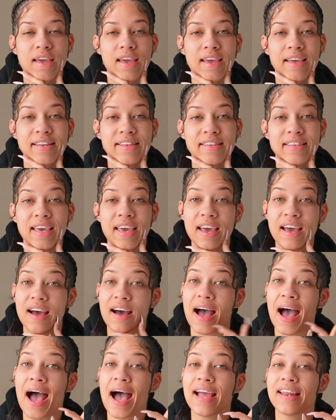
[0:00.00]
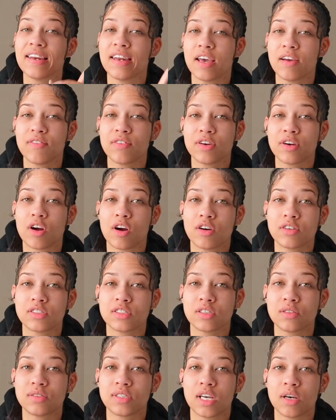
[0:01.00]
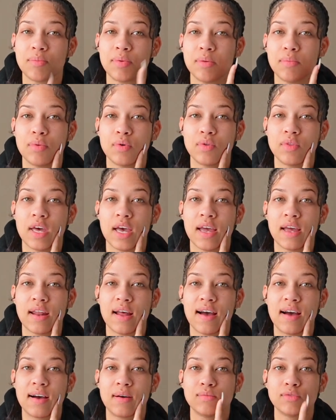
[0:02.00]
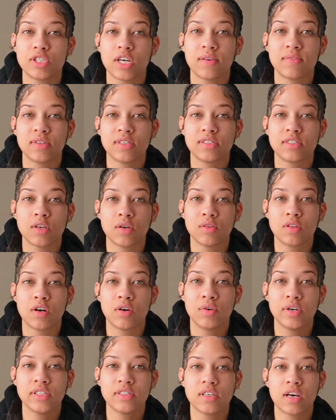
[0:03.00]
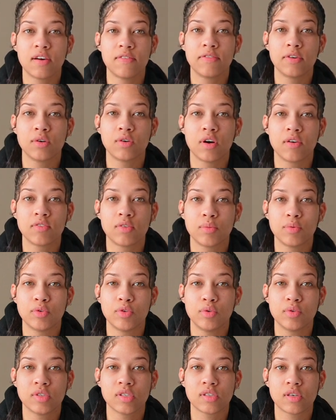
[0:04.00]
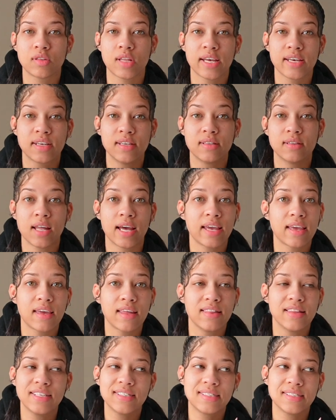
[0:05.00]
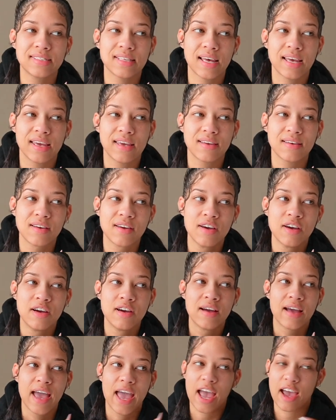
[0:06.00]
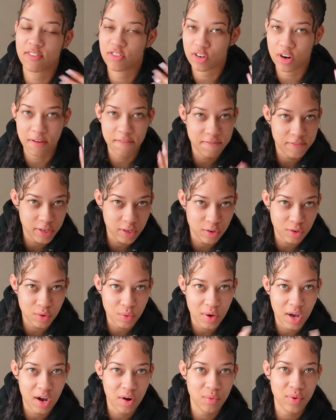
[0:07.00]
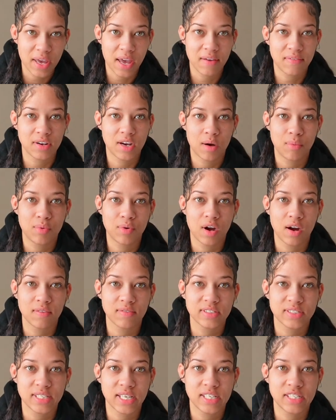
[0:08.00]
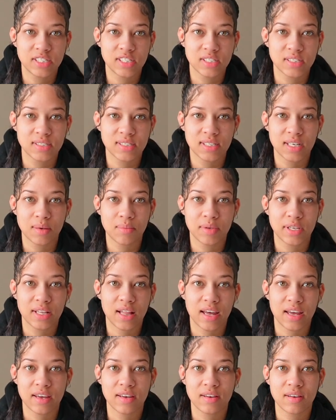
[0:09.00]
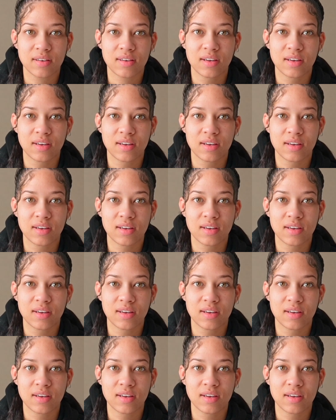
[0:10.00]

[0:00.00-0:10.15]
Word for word: and yeah, I never also tell people that I'm traveling solo until I feel comfortable doing so. Like, it, like, and this is like after I feel you out, we have a couple conversations, and I'd be like,